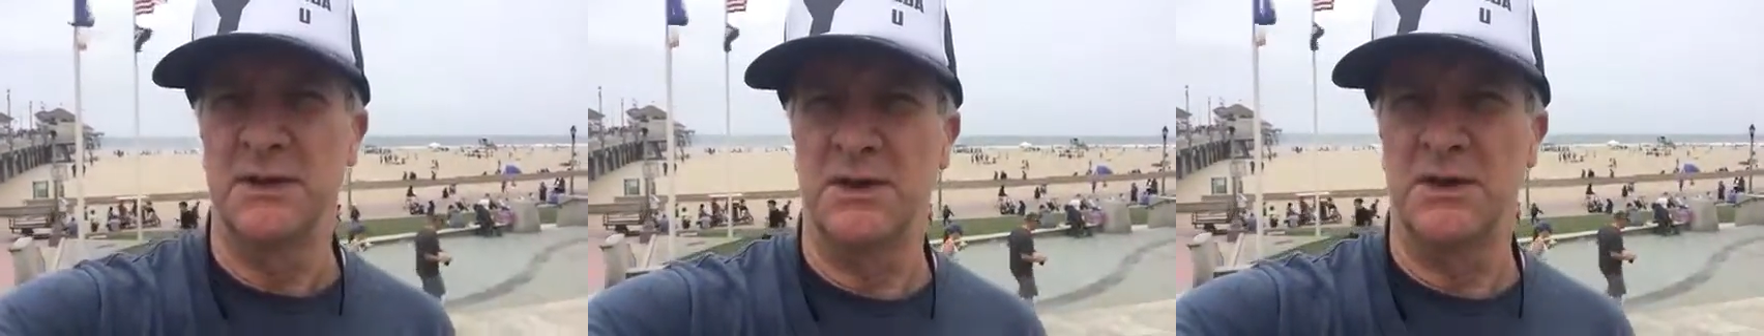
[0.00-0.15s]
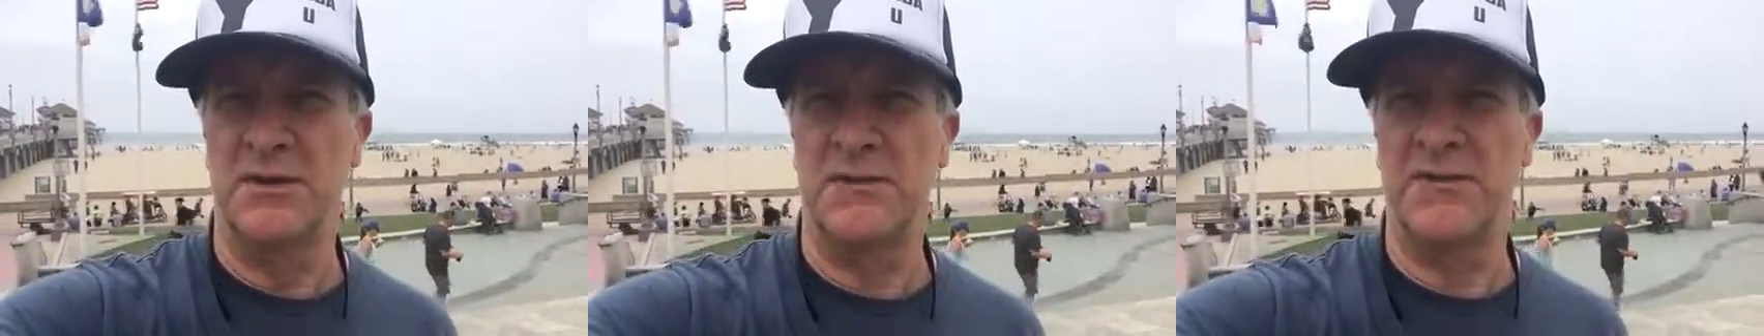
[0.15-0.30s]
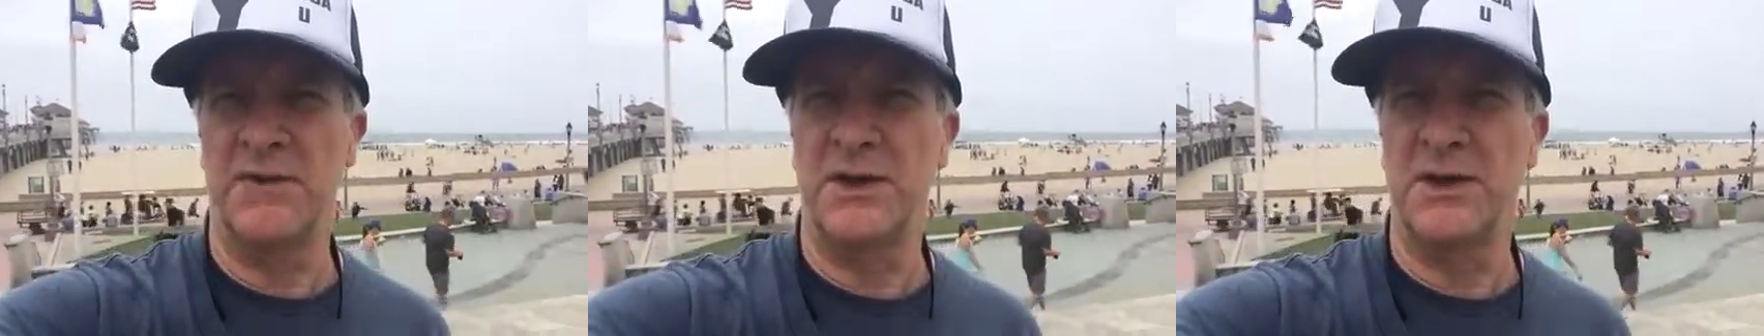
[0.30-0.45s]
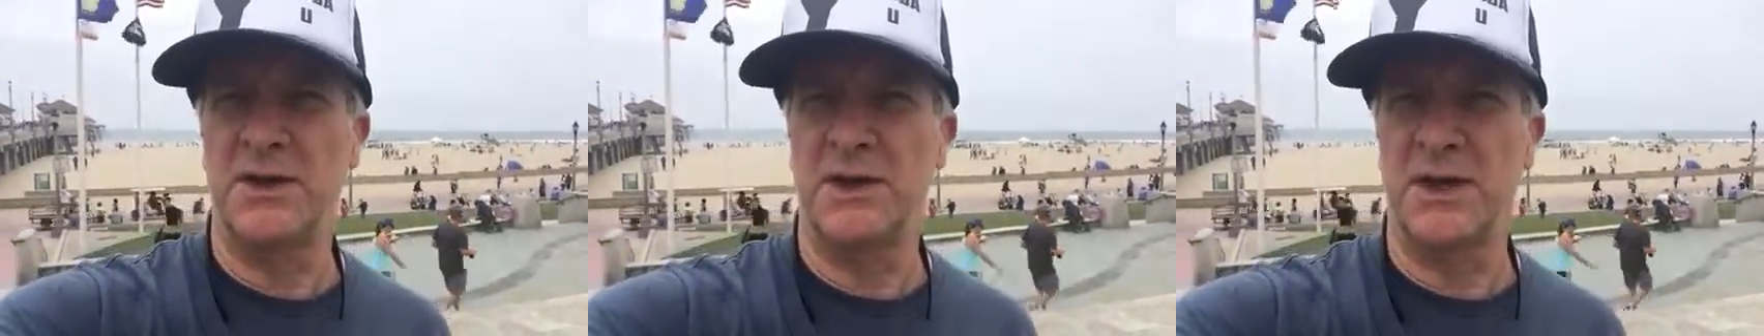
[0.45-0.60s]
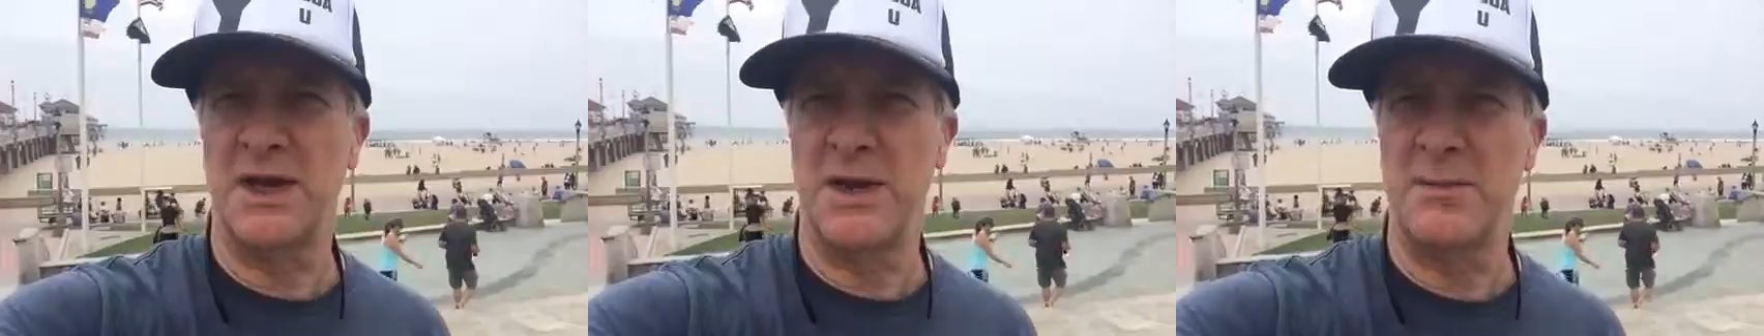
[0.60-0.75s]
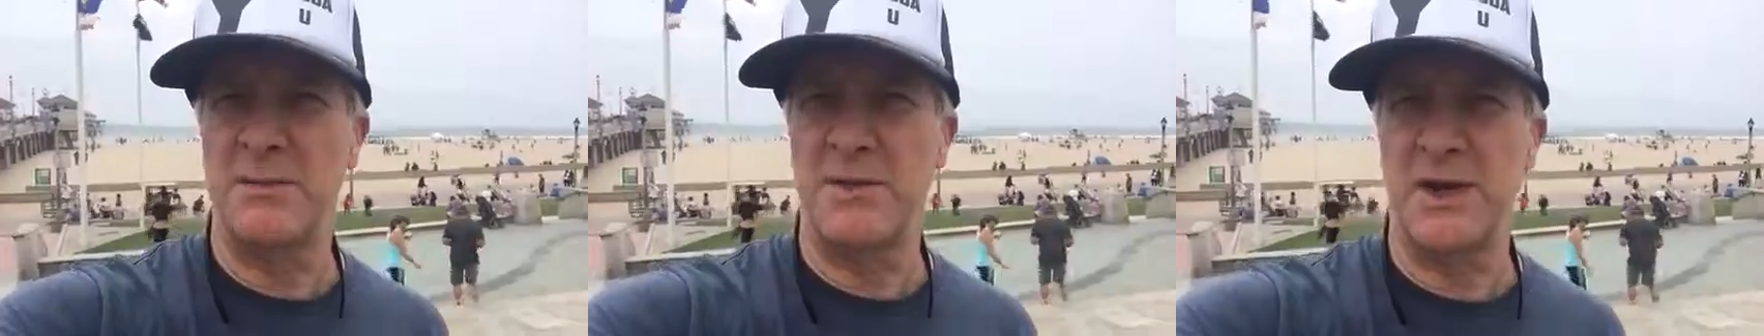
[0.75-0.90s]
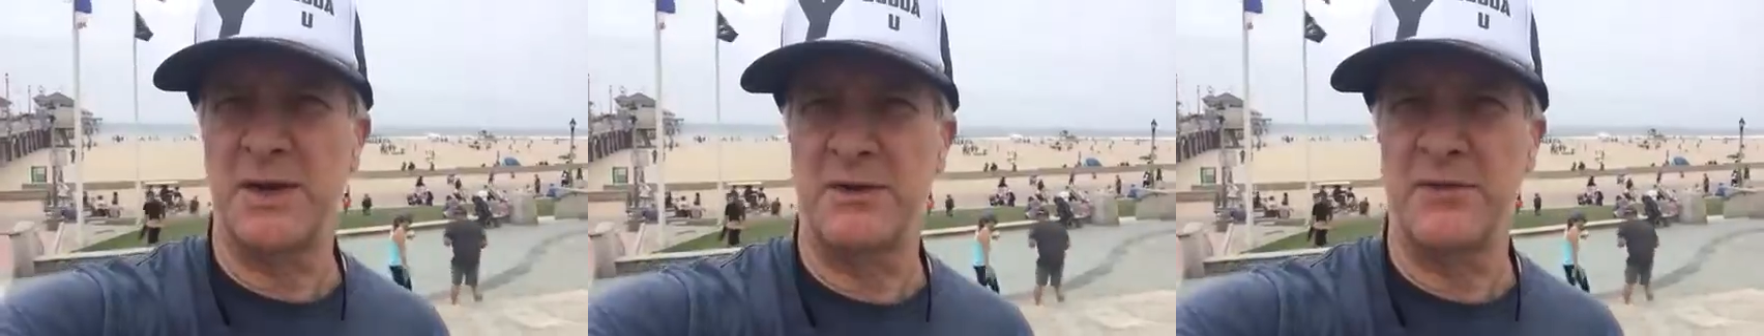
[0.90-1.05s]
Hopefully it'll
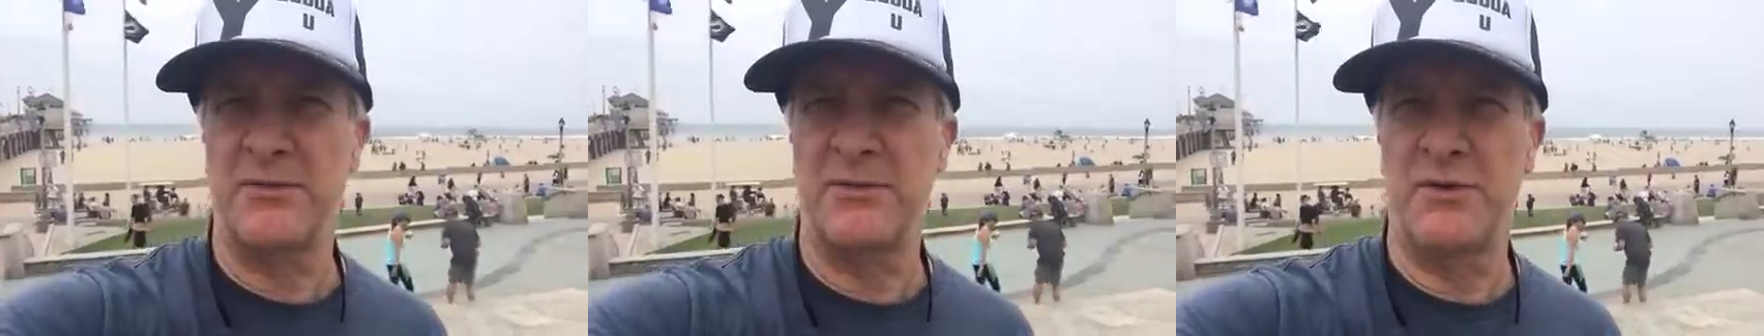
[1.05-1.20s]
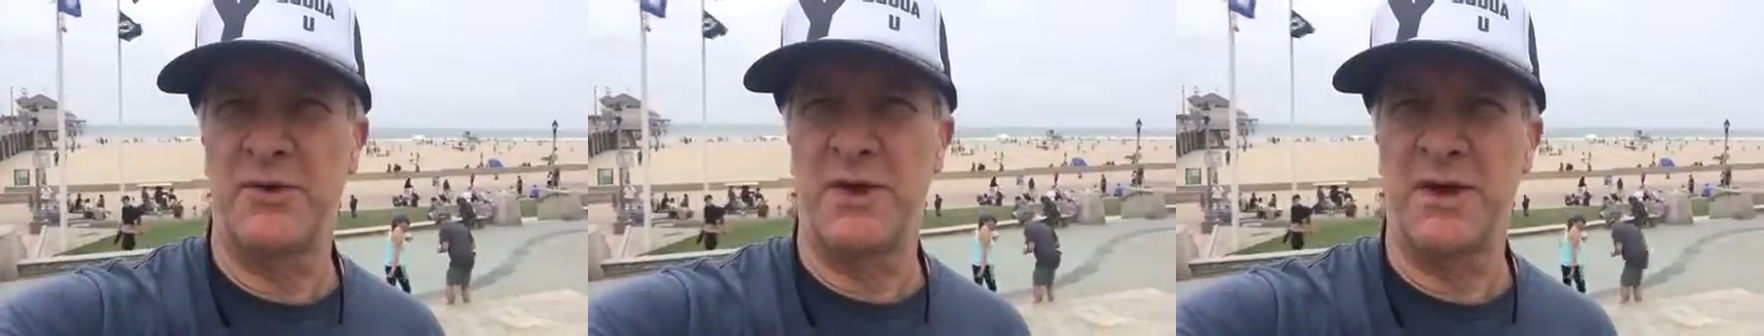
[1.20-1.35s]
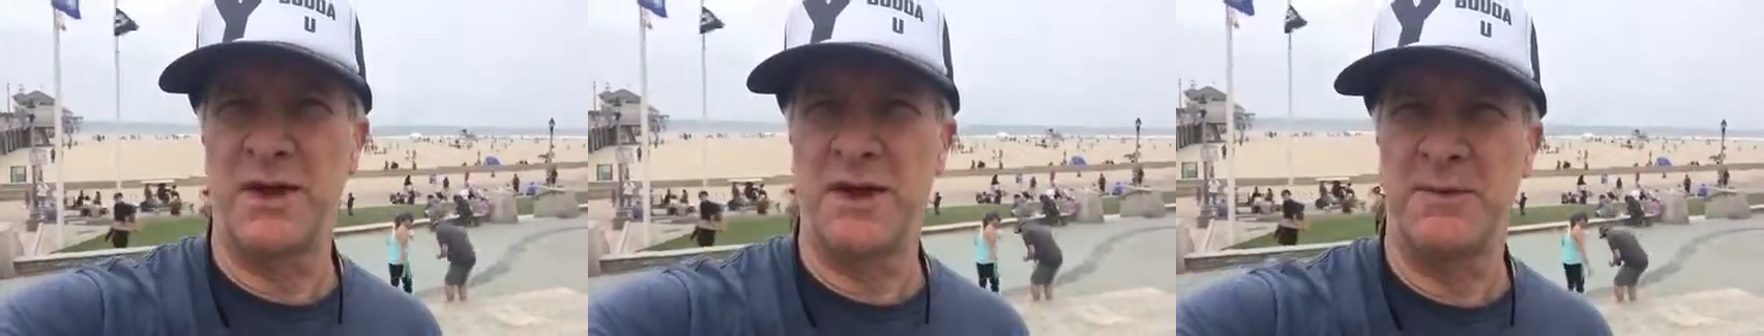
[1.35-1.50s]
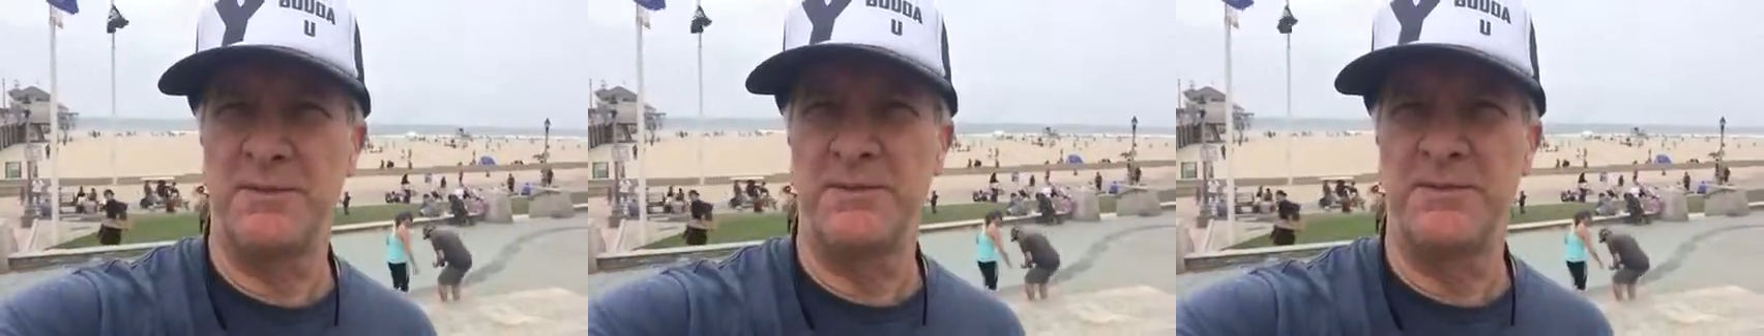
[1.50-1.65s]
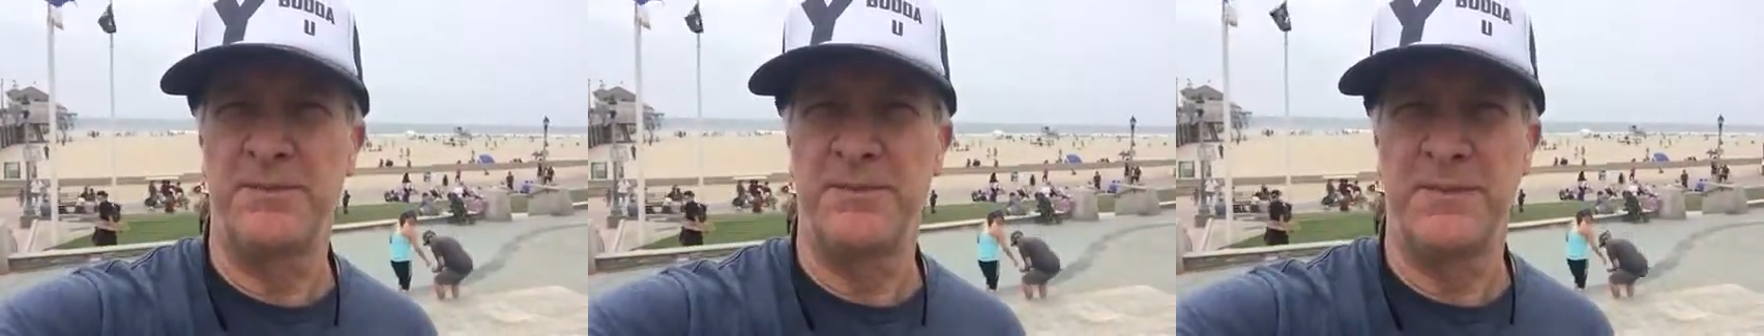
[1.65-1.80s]
get better for you.